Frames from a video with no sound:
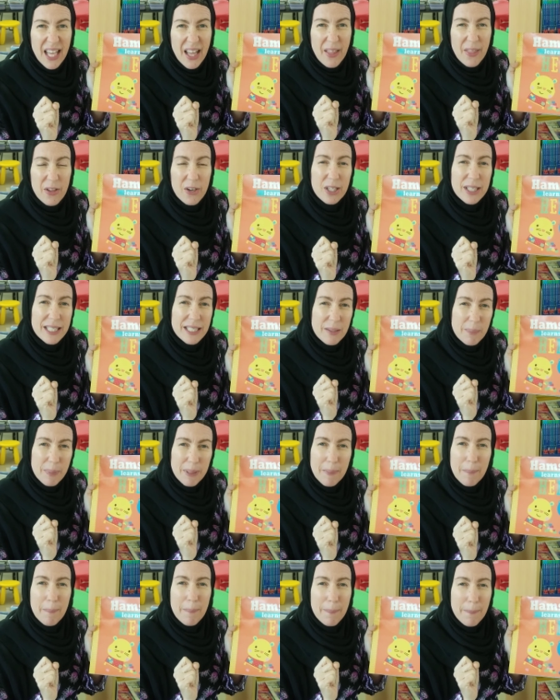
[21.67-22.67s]
They're a little
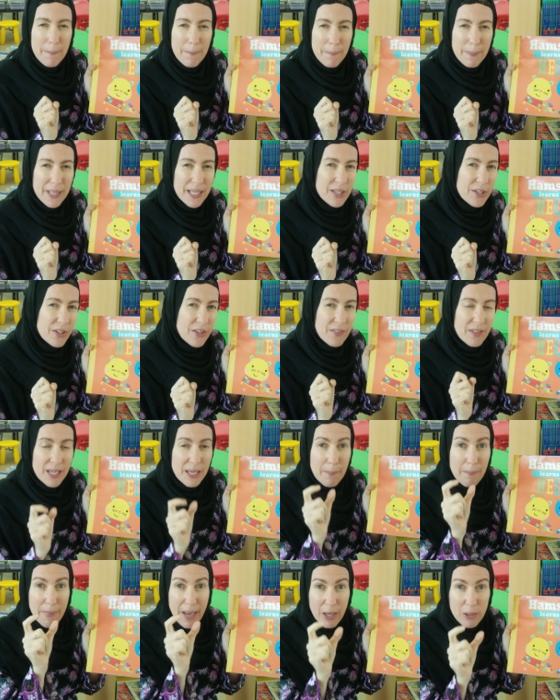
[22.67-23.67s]
bit bigger than
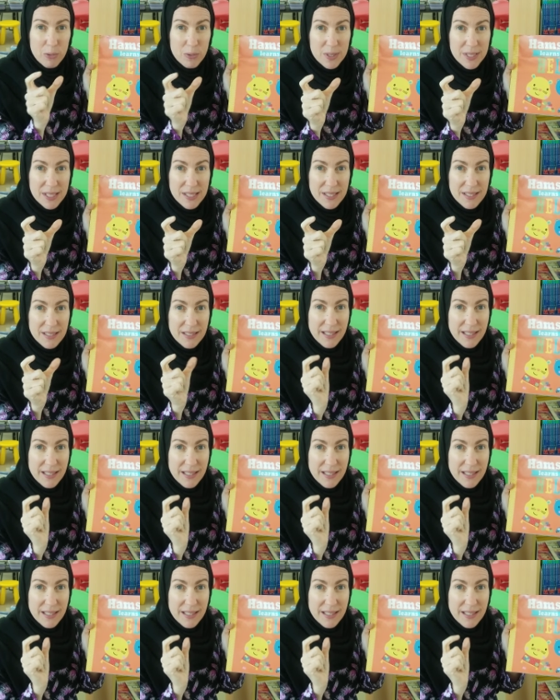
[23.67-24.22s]
a mouse